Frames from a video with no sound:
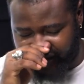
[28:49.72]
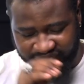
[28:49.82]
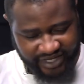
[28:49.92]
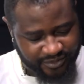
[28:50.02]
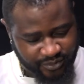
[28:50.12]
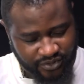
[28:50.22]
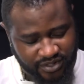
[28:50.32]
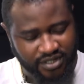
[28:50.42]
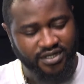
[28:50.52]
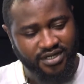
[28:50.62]

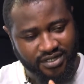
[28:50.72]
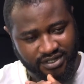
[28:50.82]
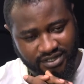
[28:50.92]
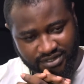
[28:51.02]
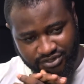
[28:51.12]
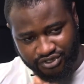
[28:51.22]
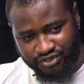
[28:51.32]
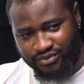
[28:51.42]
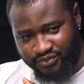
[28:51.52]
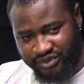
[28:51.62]
Facebook, it is
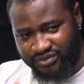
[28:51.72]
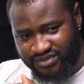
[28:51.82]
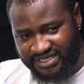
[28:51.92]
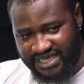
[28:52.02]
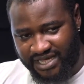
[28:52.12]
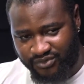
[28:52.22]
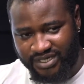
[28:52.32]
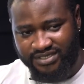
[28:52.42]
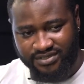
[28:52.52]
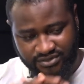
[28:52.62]
Sean Wills Yadwat.